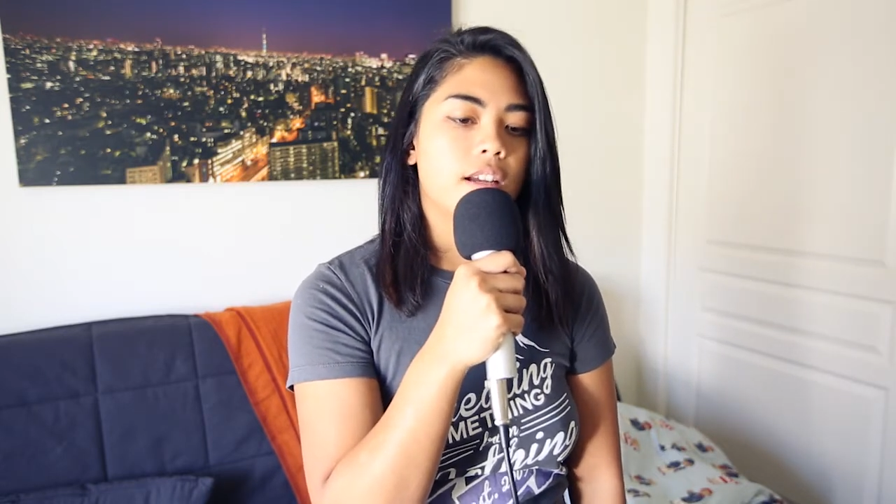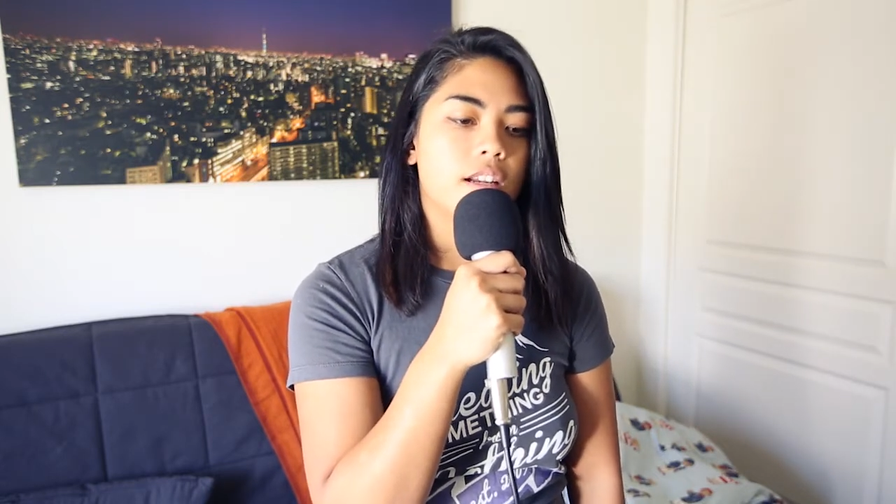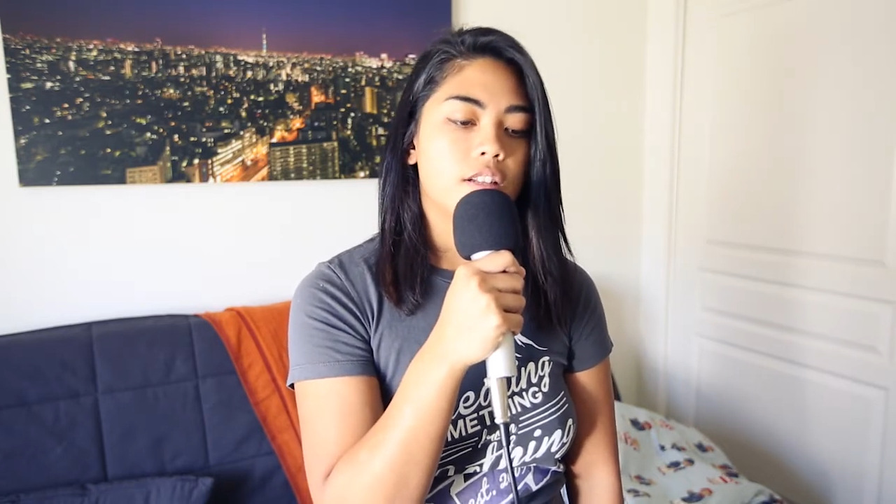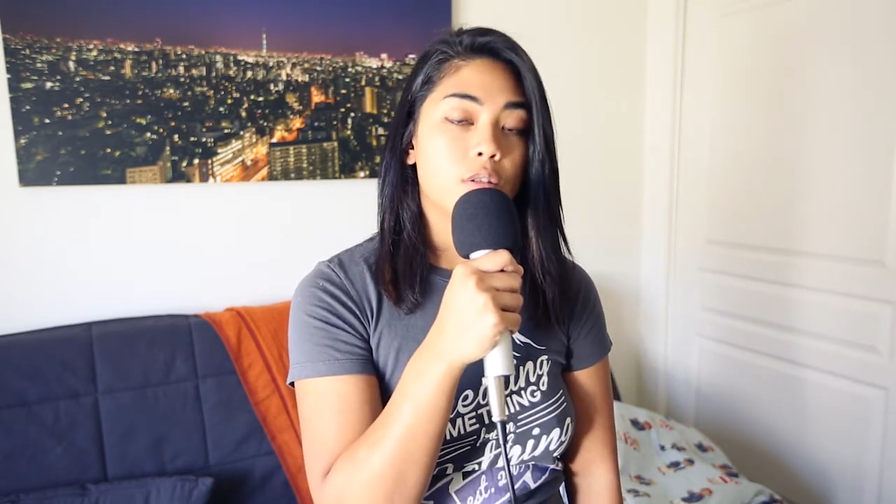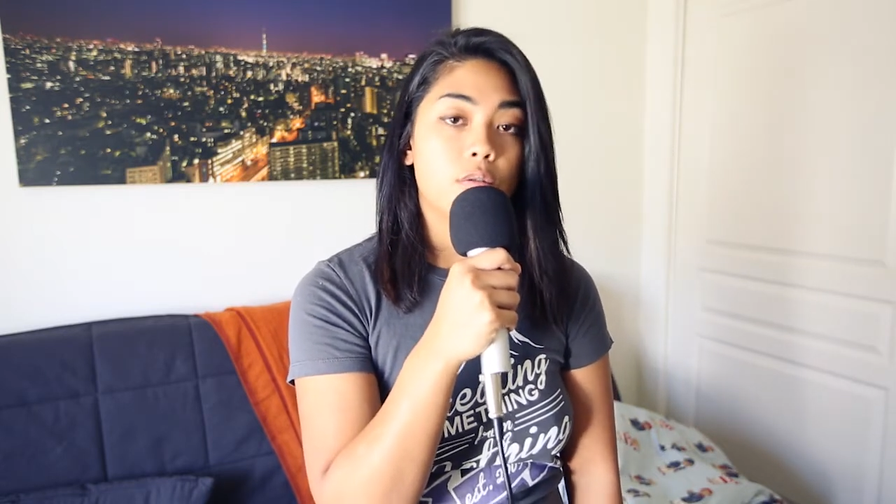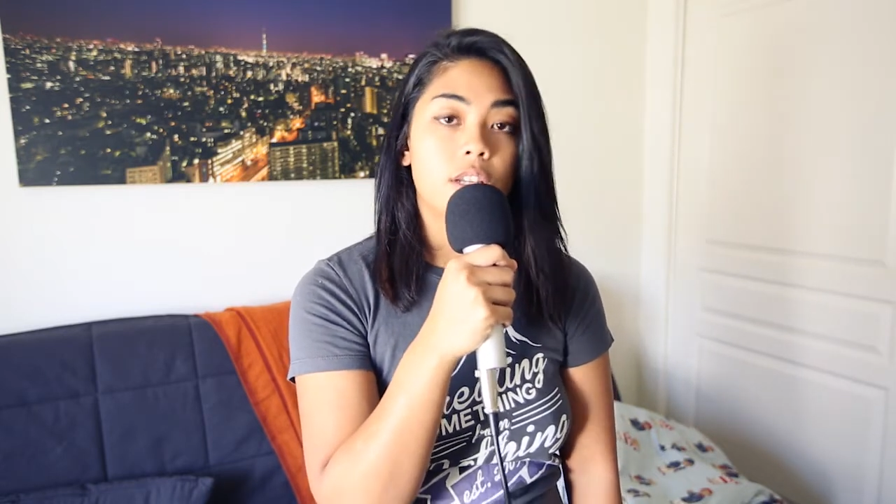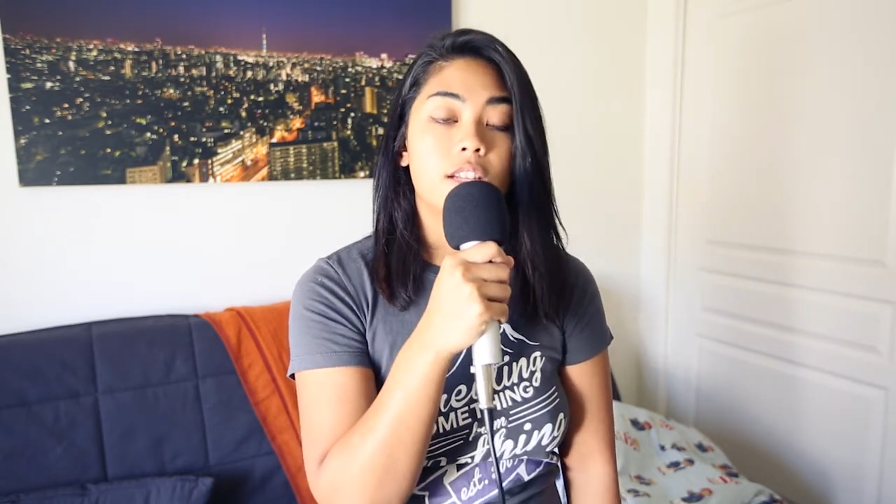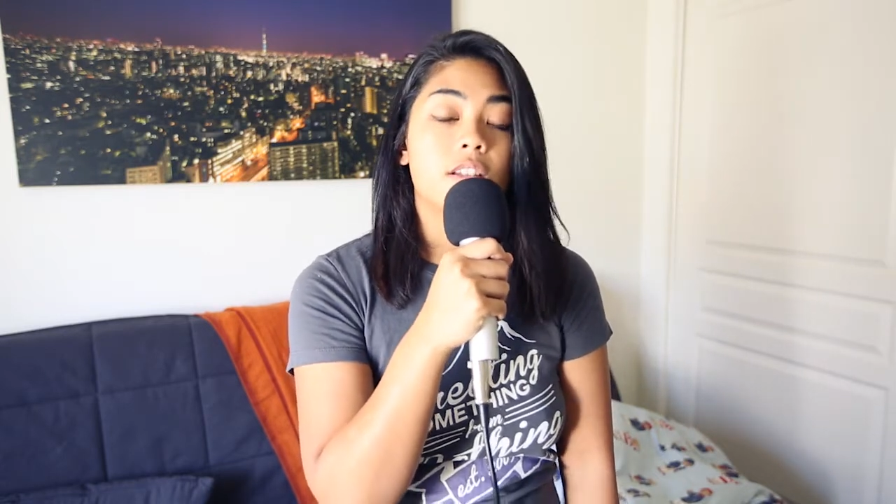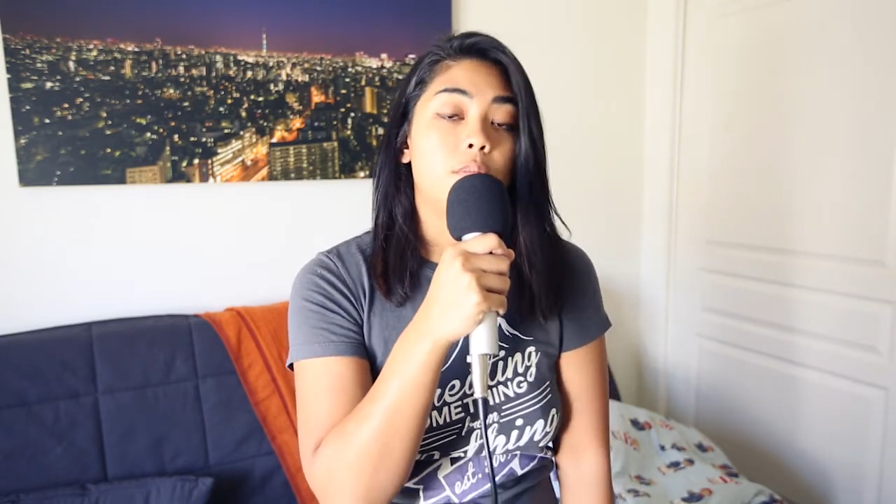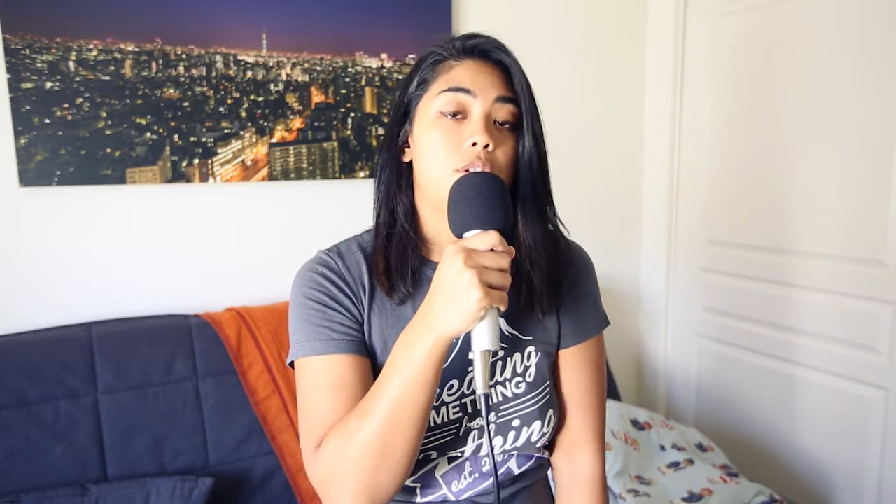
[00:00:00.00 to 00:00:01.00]
And it's
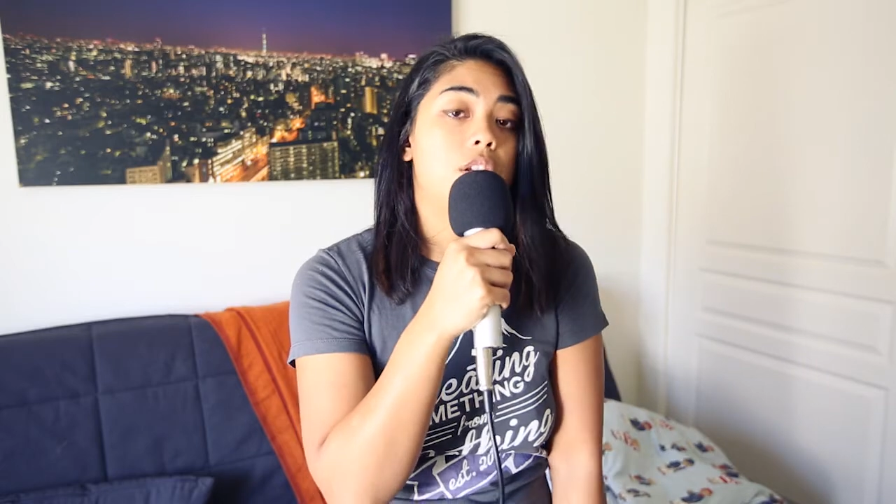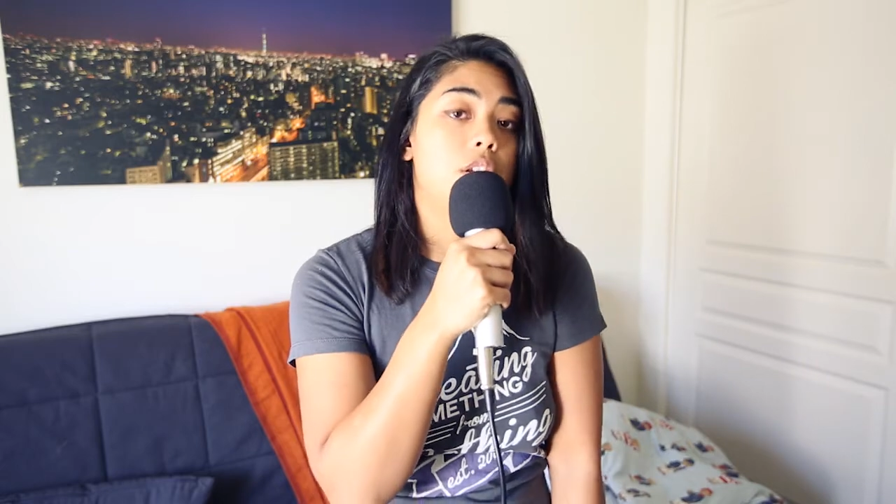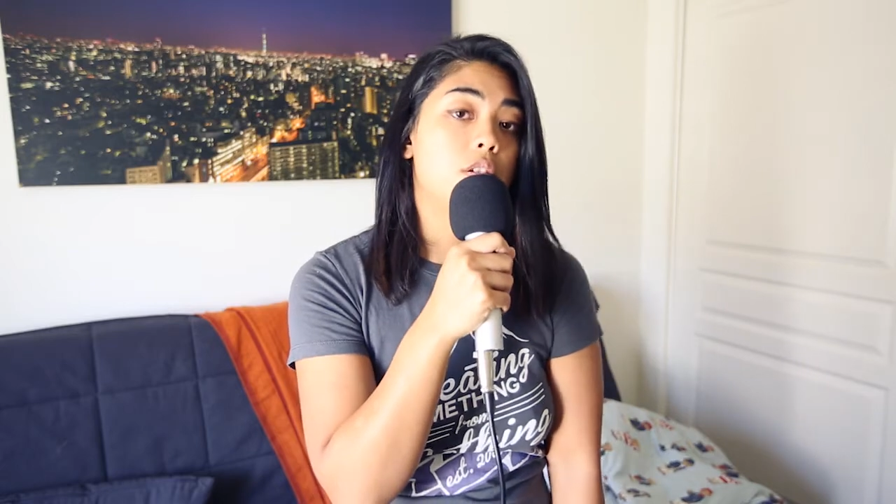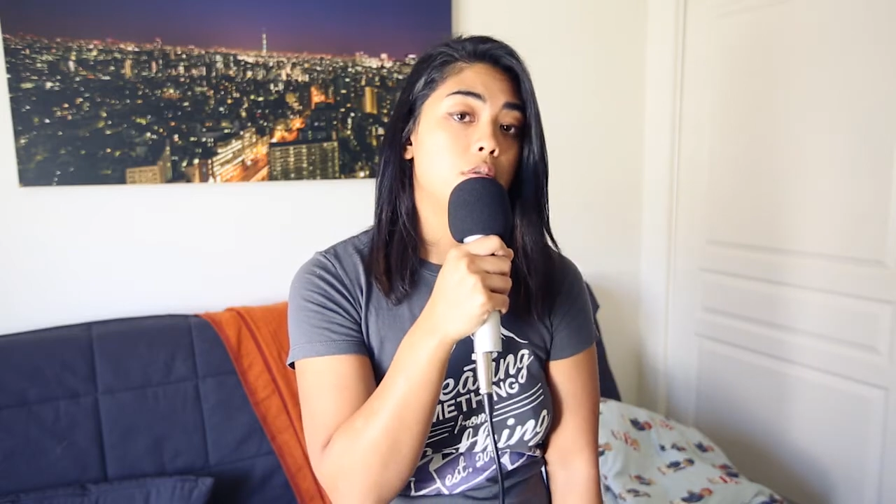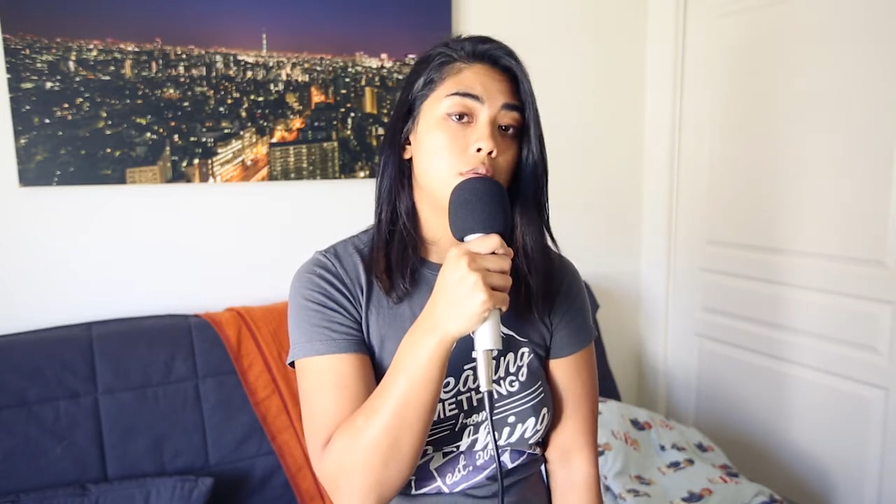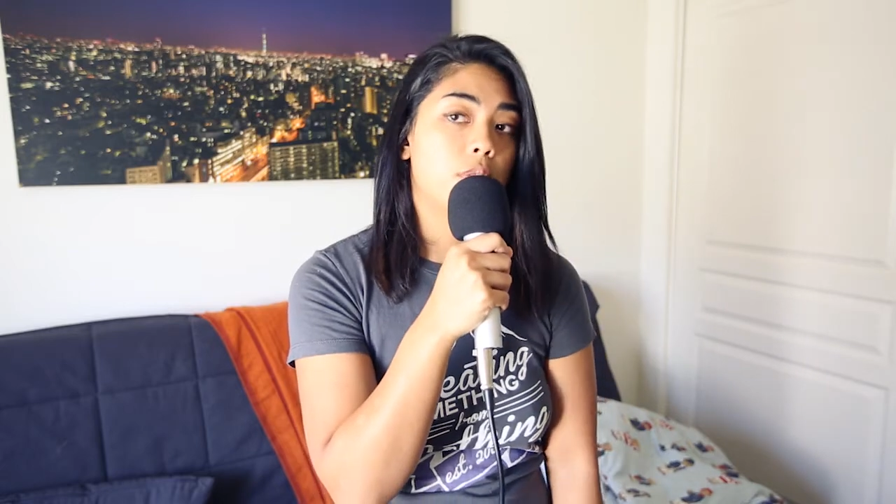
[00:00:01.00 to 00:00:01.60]
up to you